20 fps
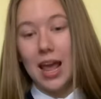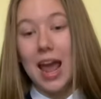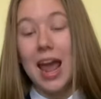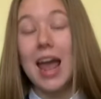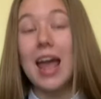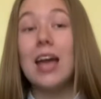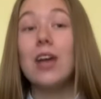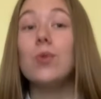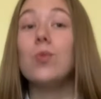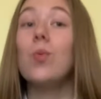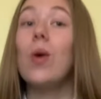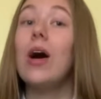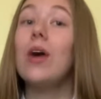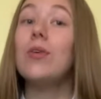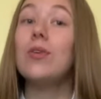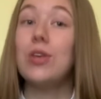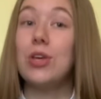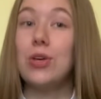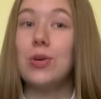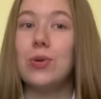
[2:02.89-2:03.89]
and well
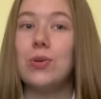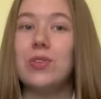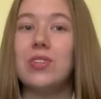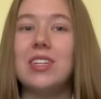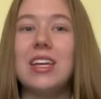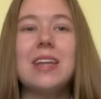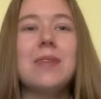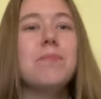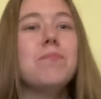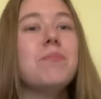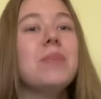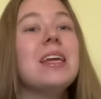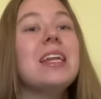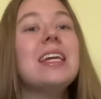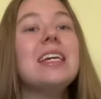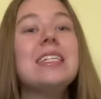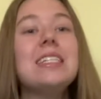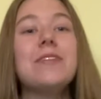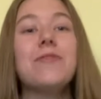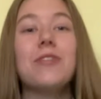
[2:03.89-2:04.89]
used in
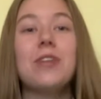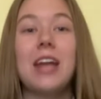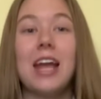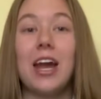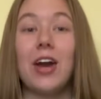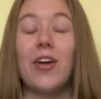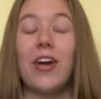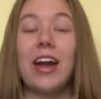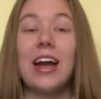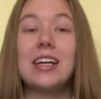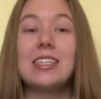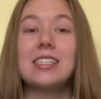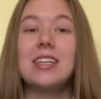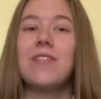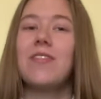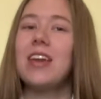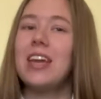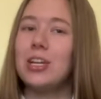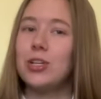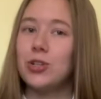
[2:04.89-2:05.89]
many different areas of
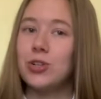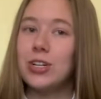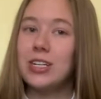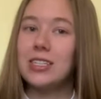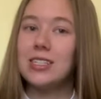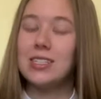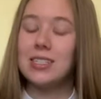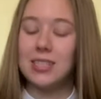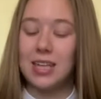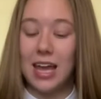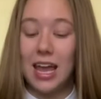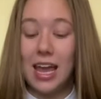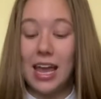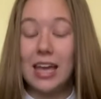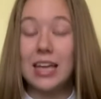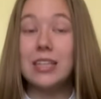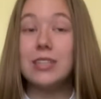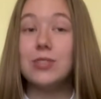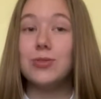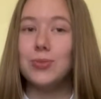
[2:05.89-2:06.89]
interest
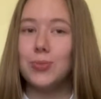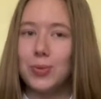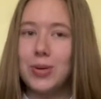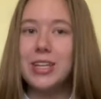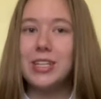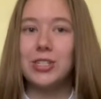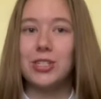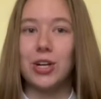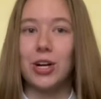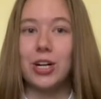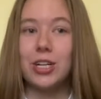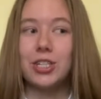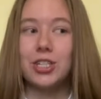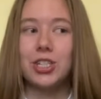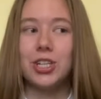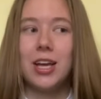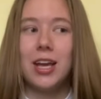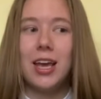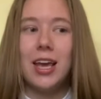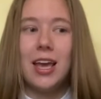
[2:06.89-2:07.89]
and
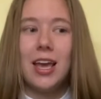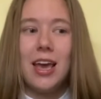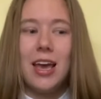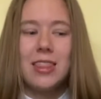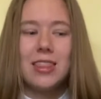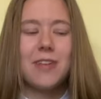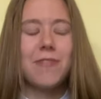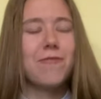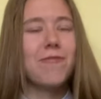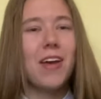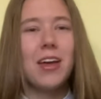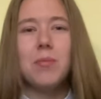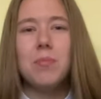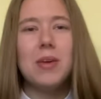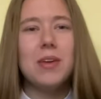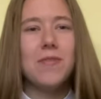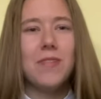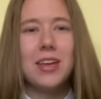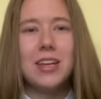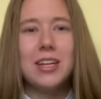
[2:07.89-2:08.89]
research, the fed
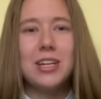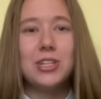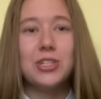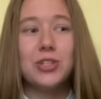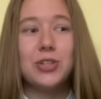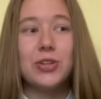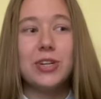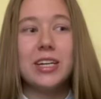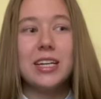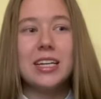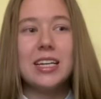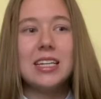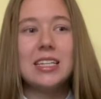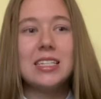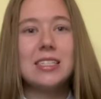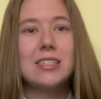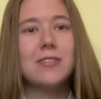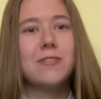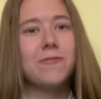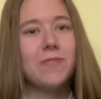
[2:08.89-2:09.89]
beef industry
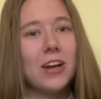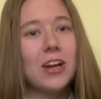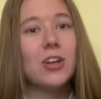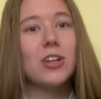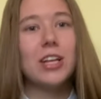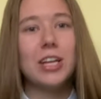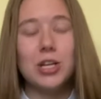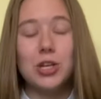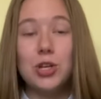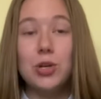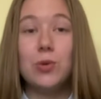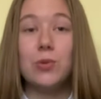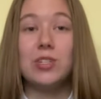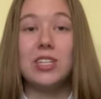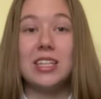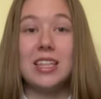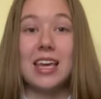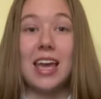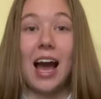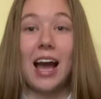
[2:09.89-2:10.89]
is fairly new to
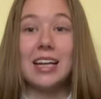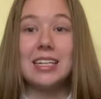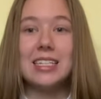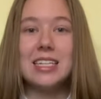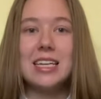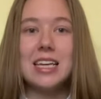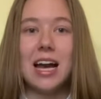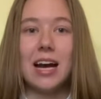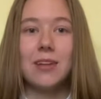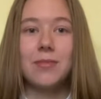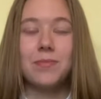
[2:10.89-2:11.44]
the idea.